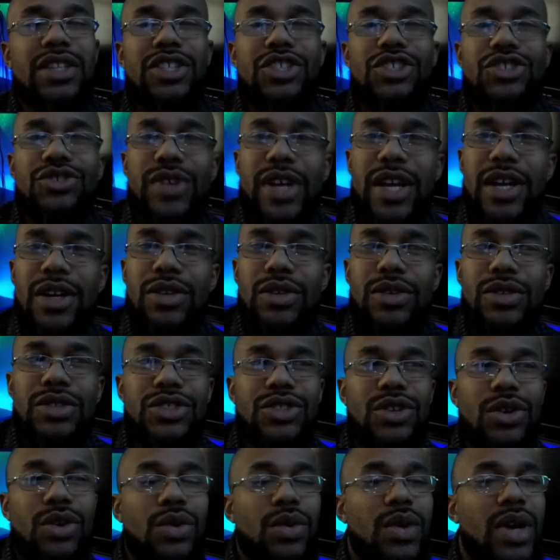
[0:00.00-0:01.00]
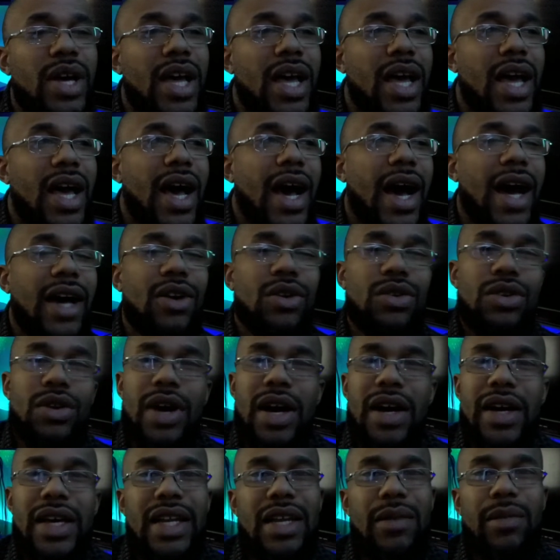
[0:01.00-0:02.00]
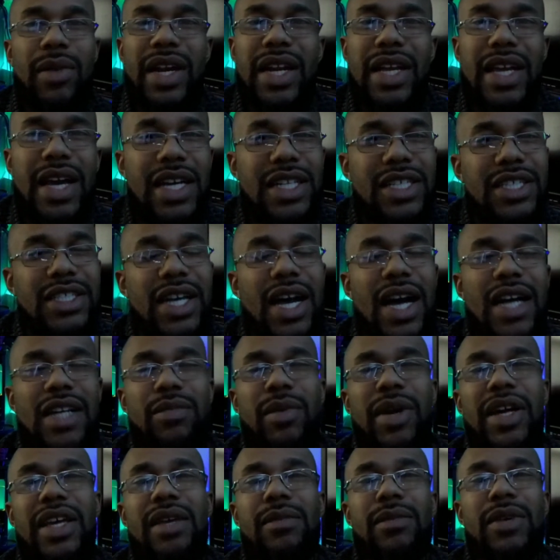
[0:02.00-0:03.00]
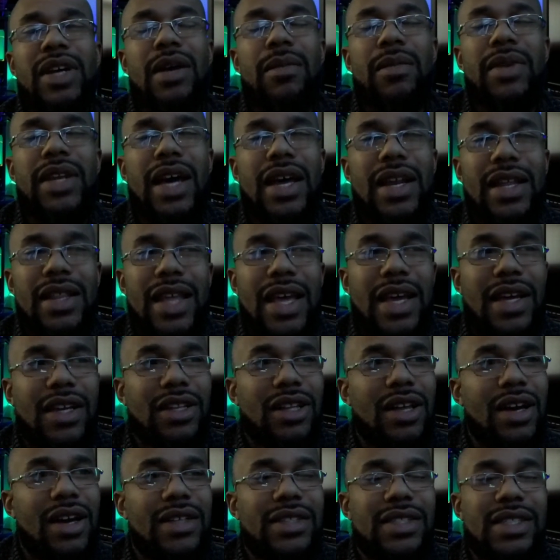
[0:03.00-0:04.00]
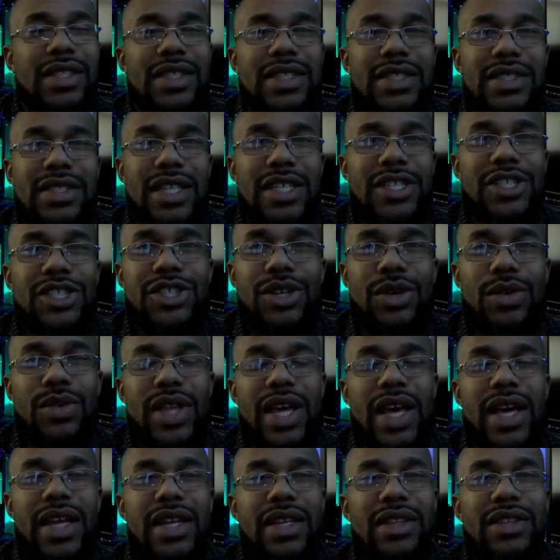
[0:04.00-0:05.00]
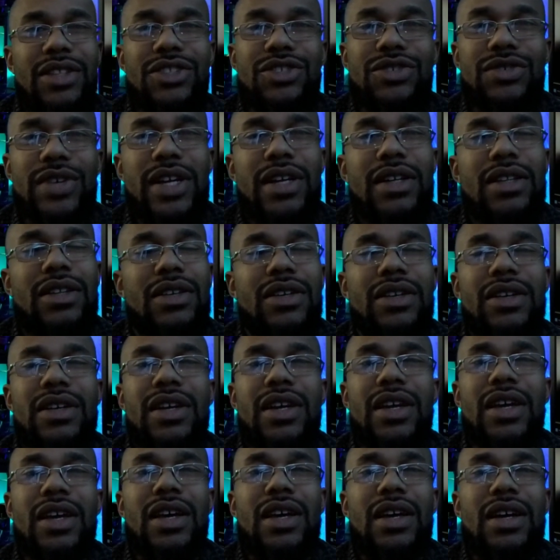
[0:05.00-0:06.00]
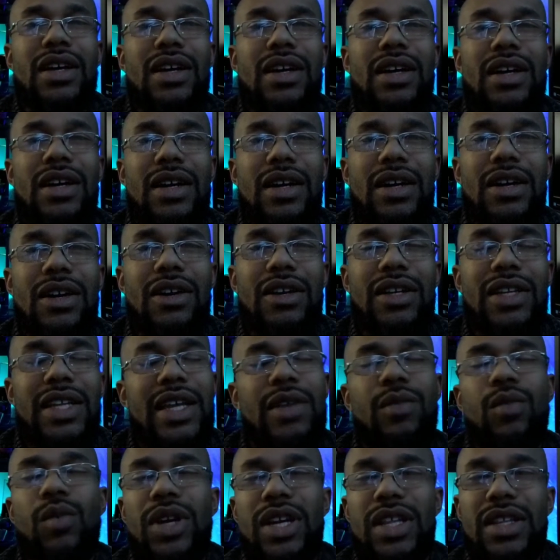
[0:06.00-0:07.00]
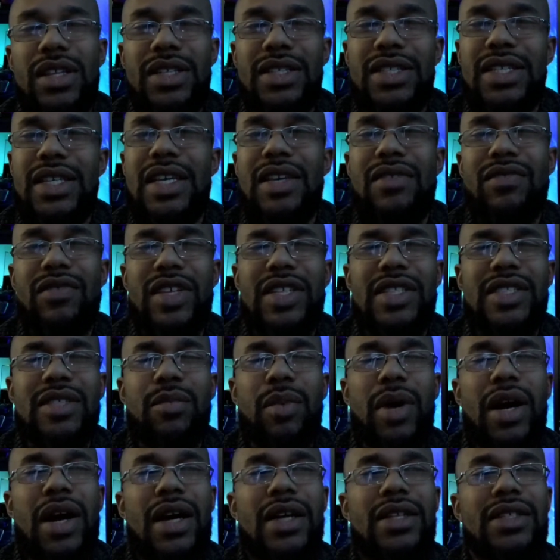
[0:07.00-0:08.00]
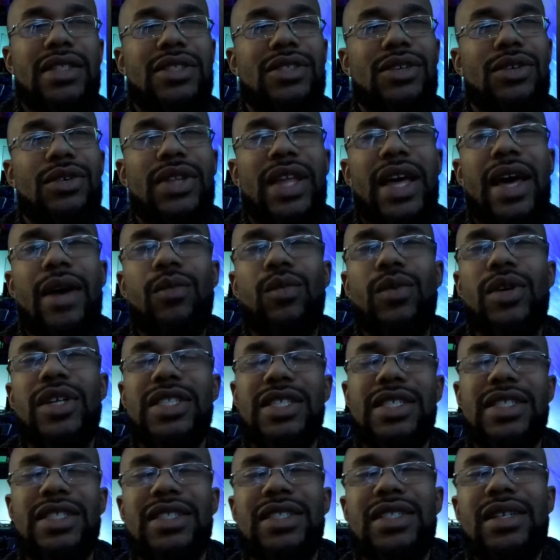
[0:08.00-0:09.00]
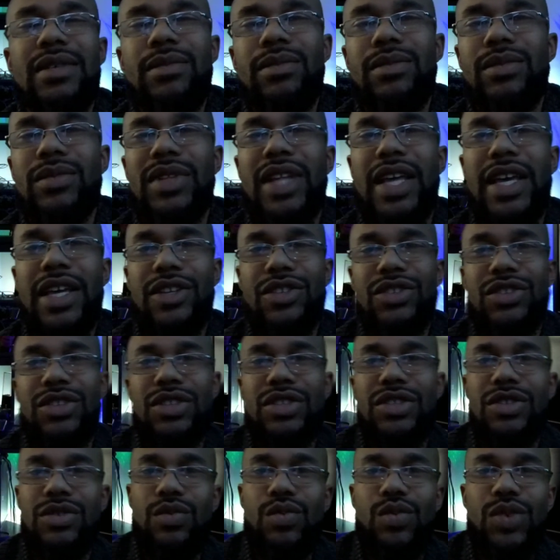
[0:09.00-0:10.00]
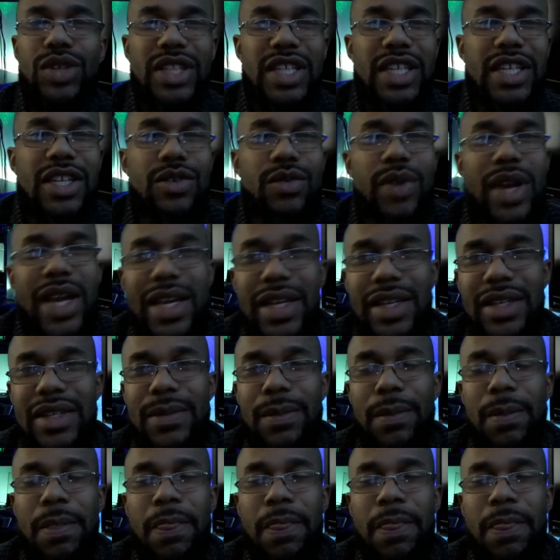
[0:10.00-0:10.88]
trailer. So I don't know how anybody got shocked by him coming out of that closet, because they show that in the trailer, or in one of the TV spots. So that wasn't some like really great